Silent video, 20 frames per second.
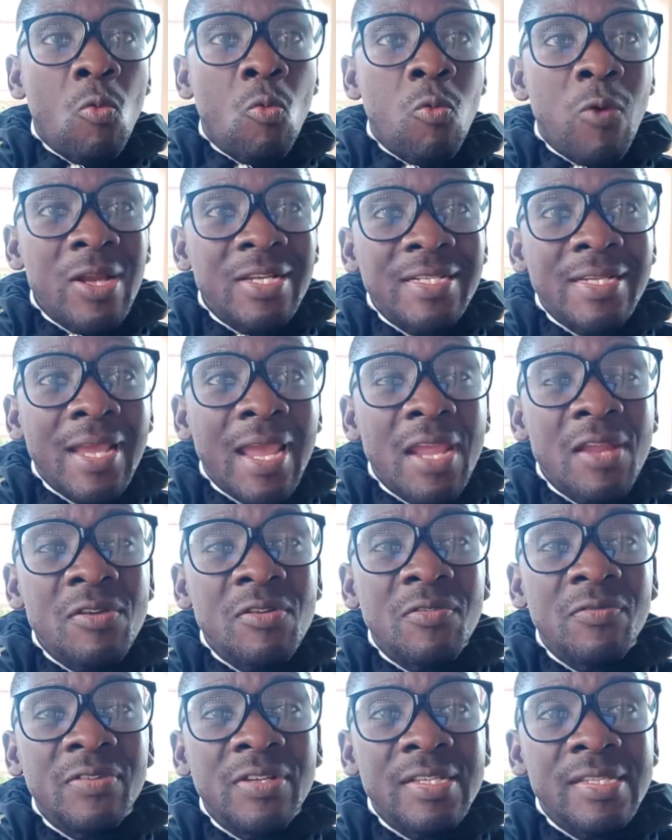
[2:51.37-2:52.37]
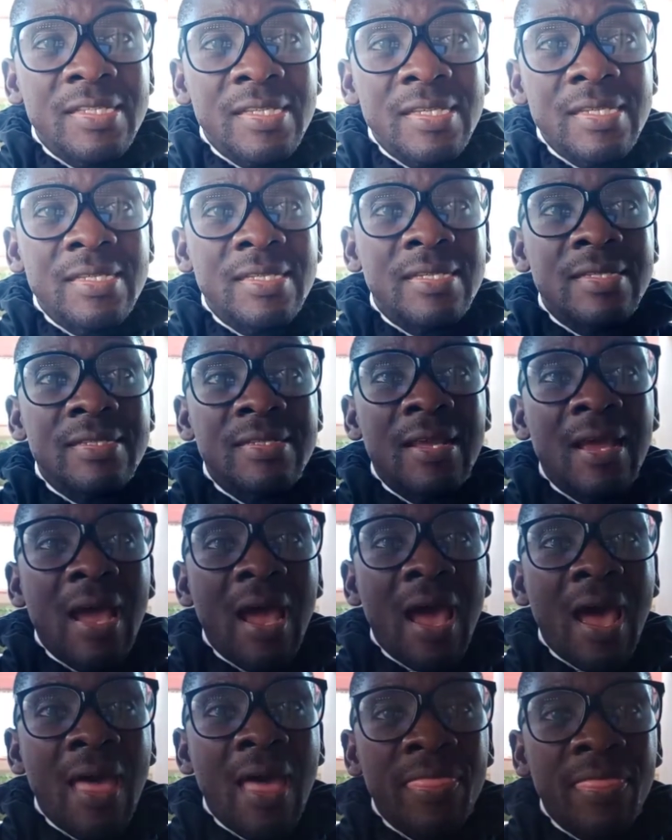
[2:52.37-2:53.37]
what kind of diseases
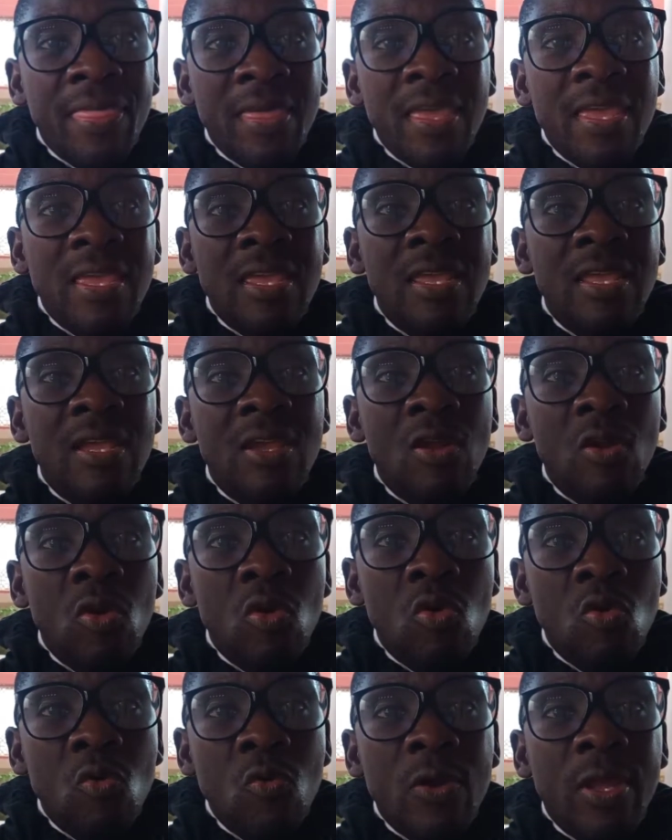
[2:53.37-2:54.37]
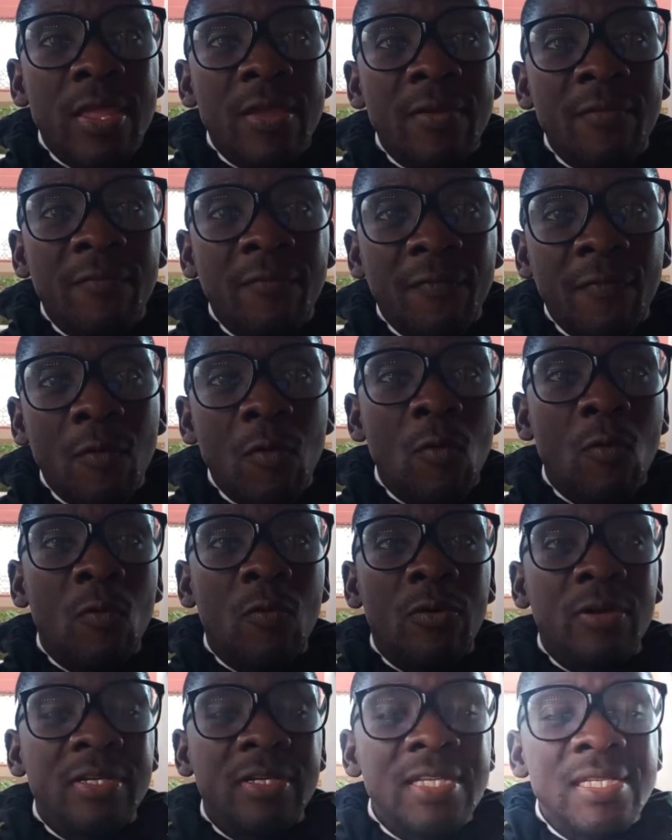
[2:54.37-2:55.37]
are they looking for?
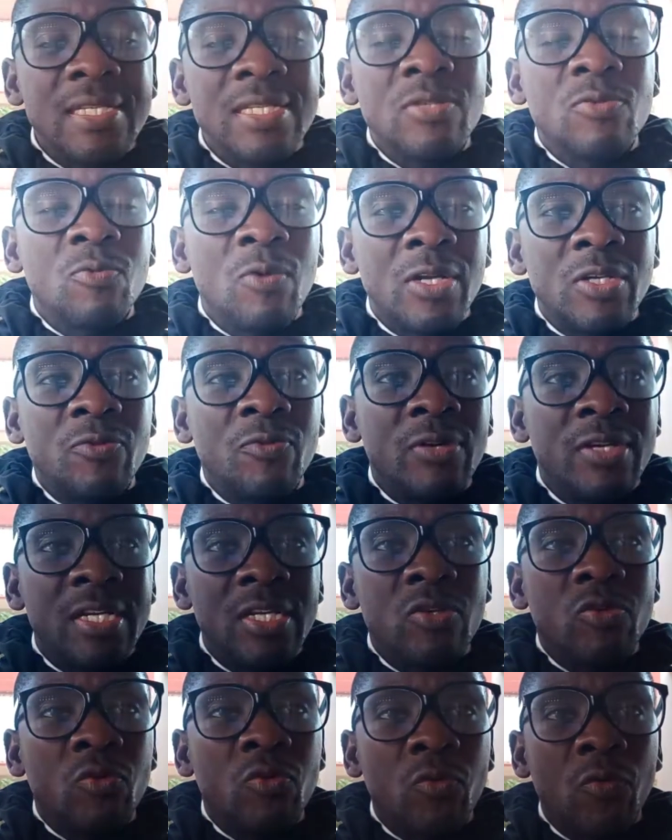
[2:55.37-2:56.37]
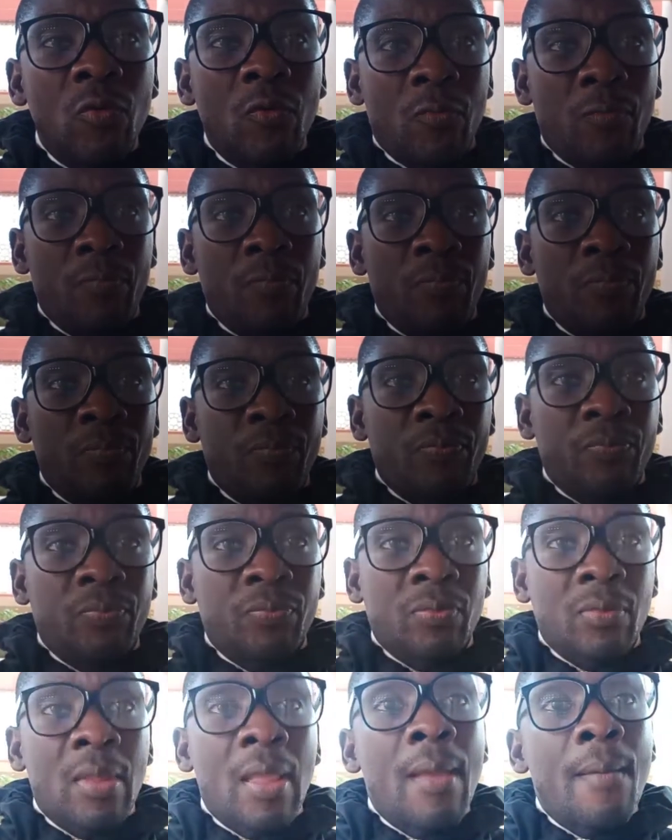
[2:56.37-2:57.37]
This is what we need to know.
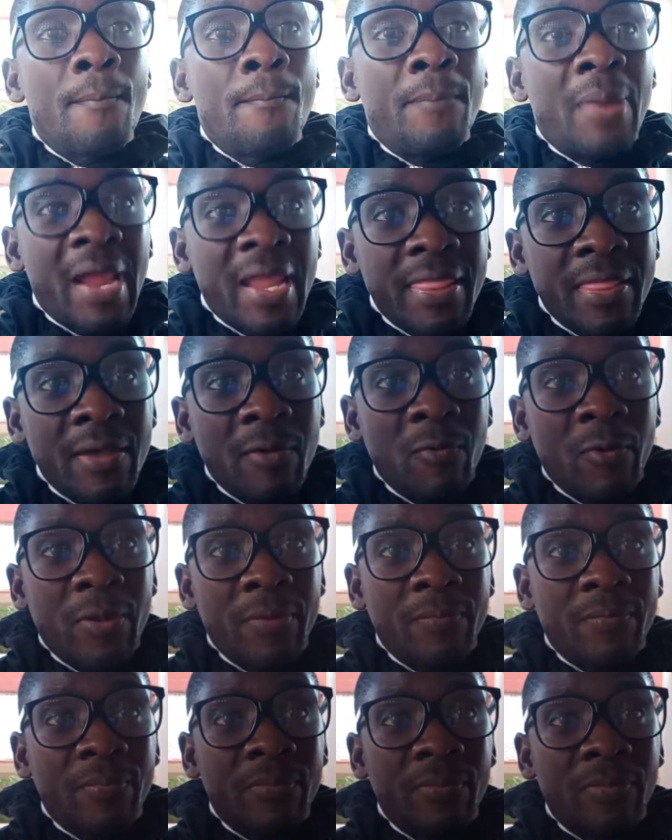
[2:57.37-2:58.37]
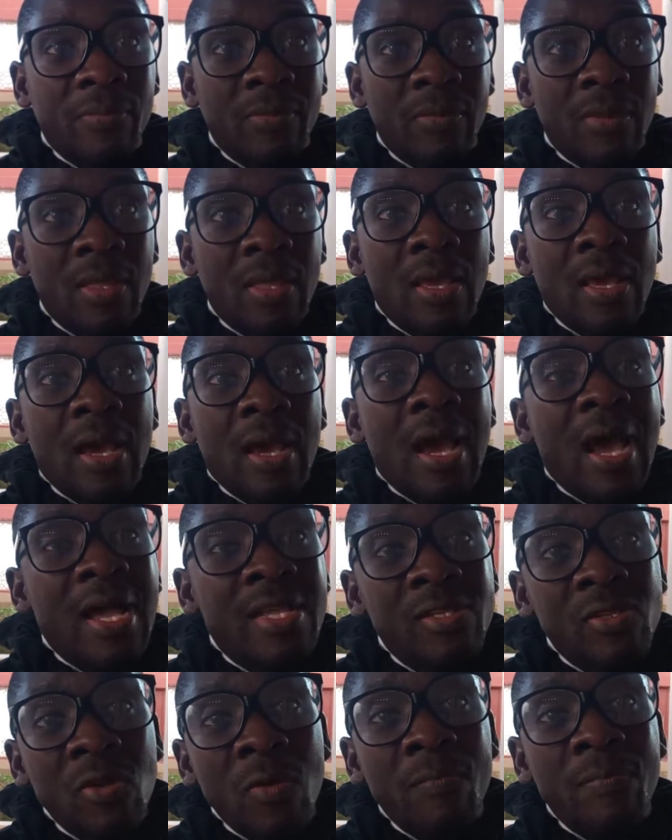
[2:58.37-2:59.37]
By the way,
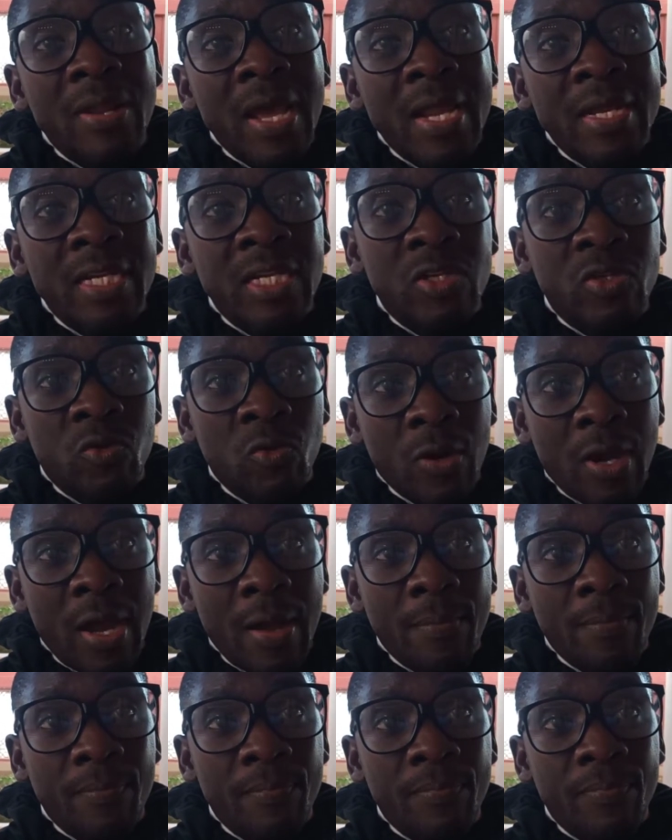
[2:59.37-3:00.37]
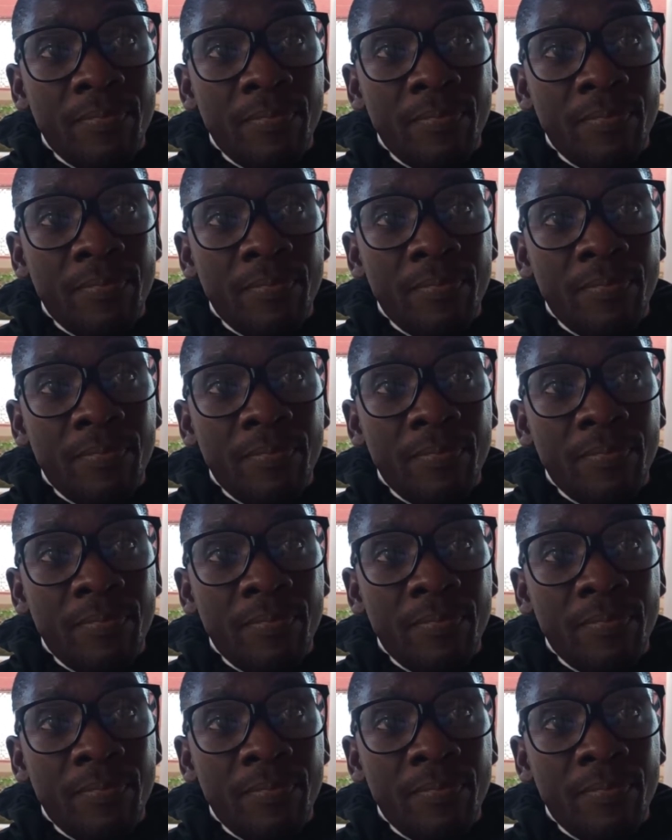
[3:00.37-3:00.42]
as you're planning to come,